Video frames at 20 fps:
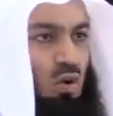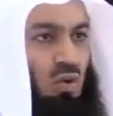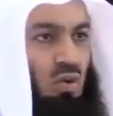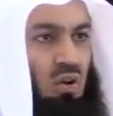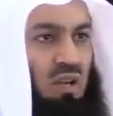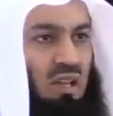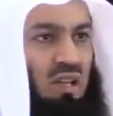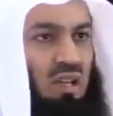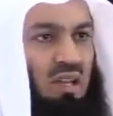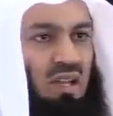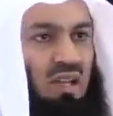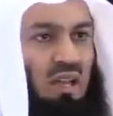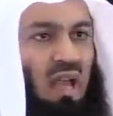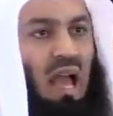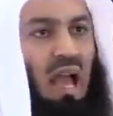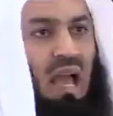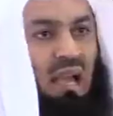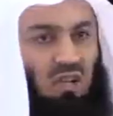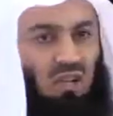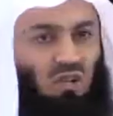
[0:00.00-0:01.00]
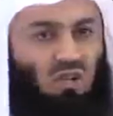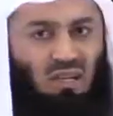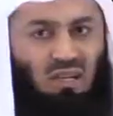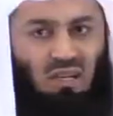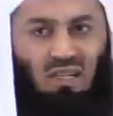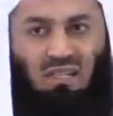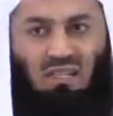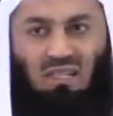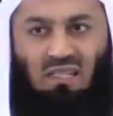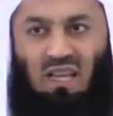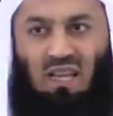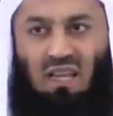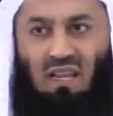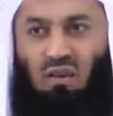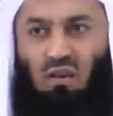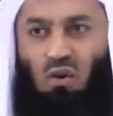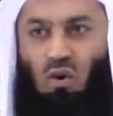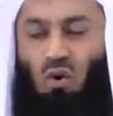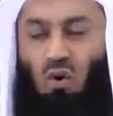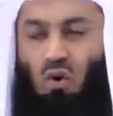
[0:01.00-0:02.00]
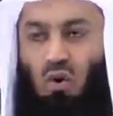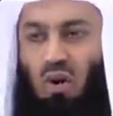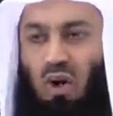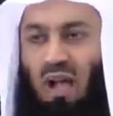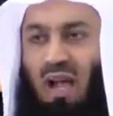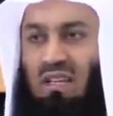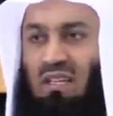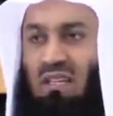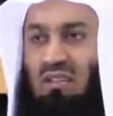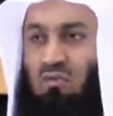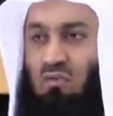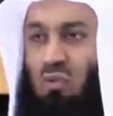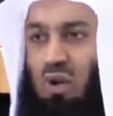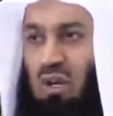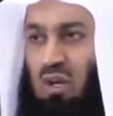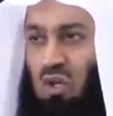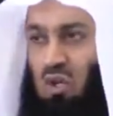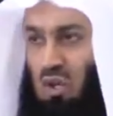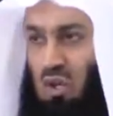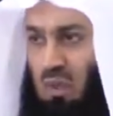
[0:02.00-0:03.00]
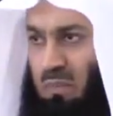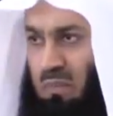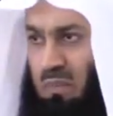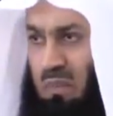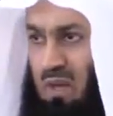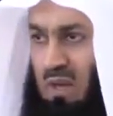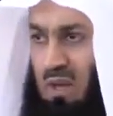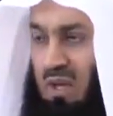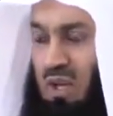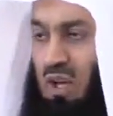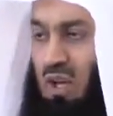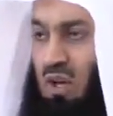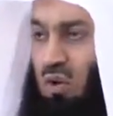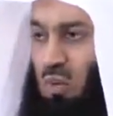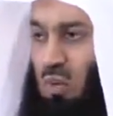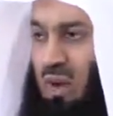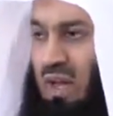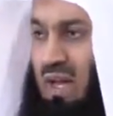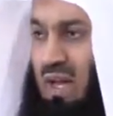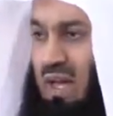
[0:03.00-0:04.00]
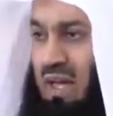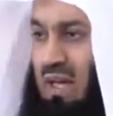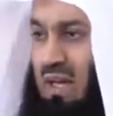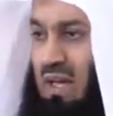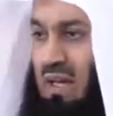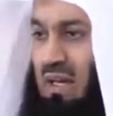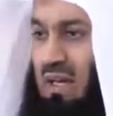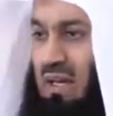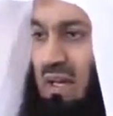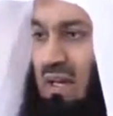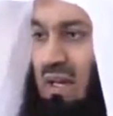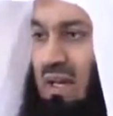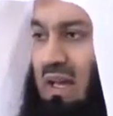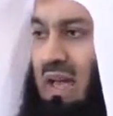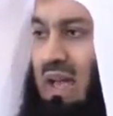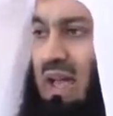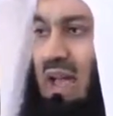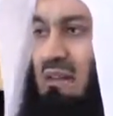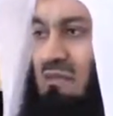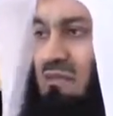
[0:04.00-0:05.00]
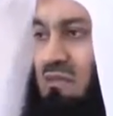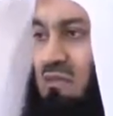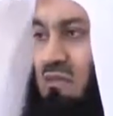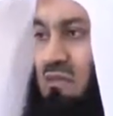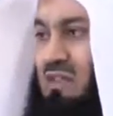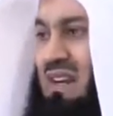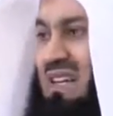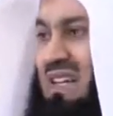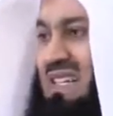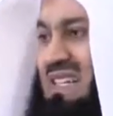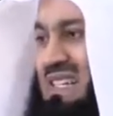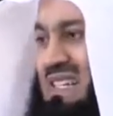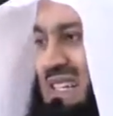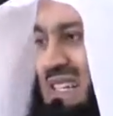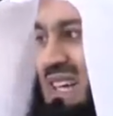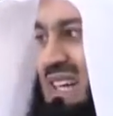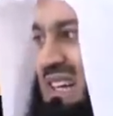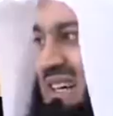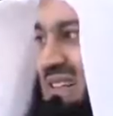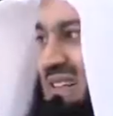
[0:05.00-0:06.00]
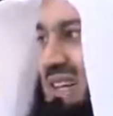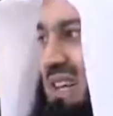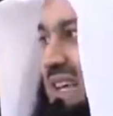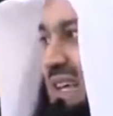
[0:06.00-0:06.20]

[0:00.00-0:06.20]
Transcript: only action, let's say, or act of worship, where every single